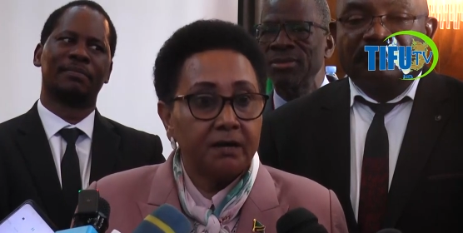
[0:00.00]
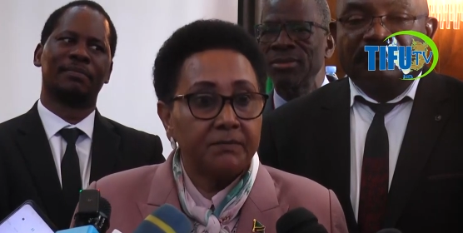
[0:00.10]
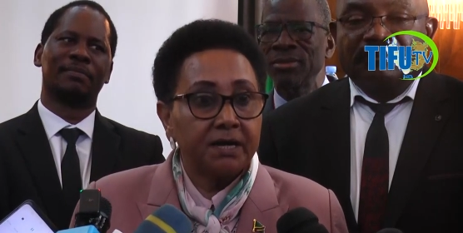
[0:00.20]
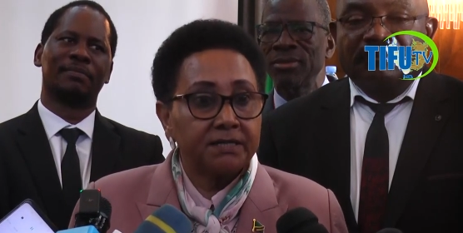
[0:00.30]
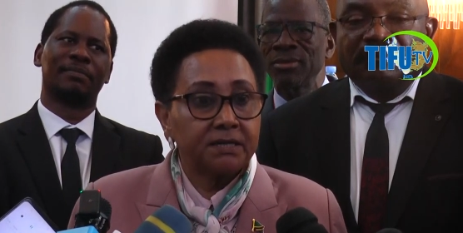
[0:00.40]
Speaker 1: na
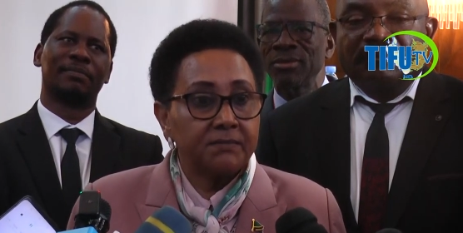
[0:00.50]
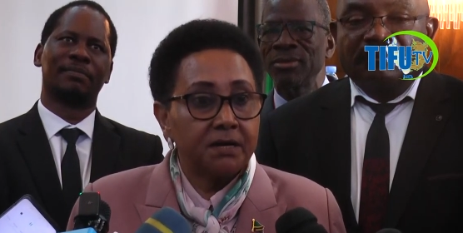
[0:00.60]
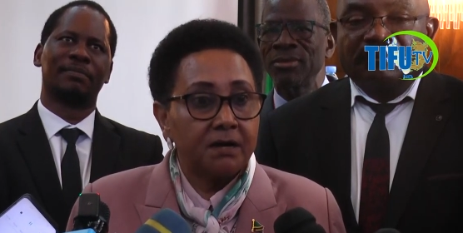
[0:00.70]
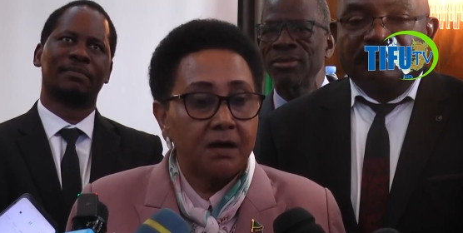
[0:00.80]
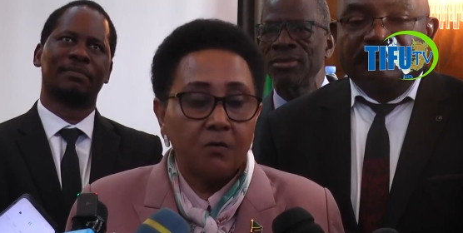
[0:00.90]

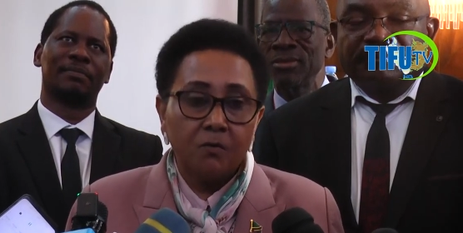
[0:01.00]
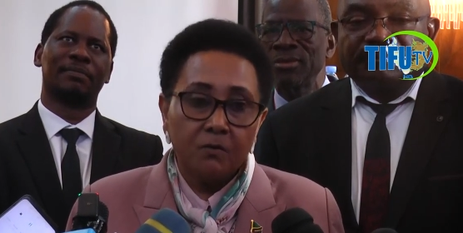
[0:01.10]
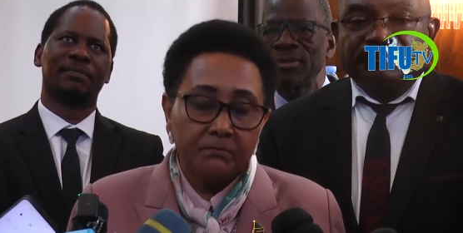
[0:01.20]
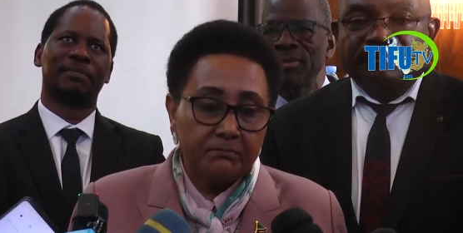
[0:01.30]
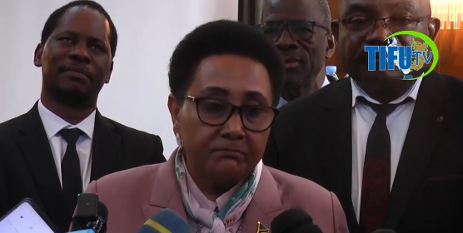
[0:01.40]
mikataba au
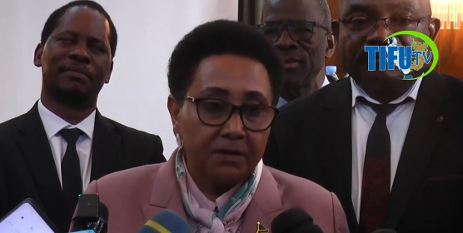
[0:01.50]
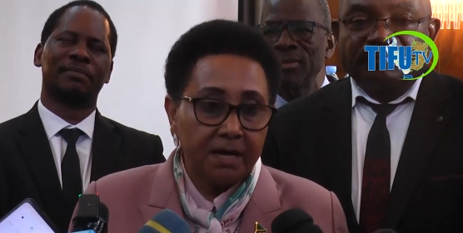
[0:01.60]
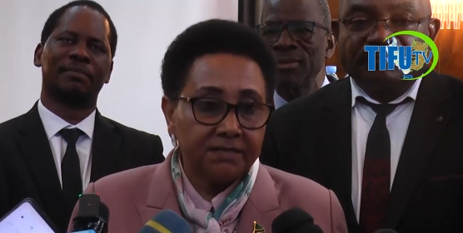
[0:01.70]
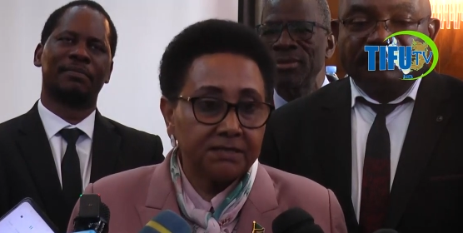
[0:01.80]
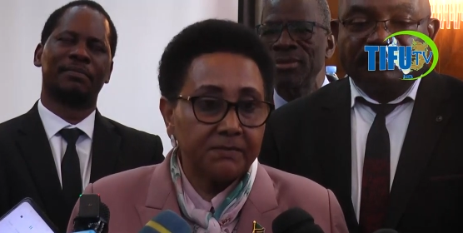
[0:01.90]
hati za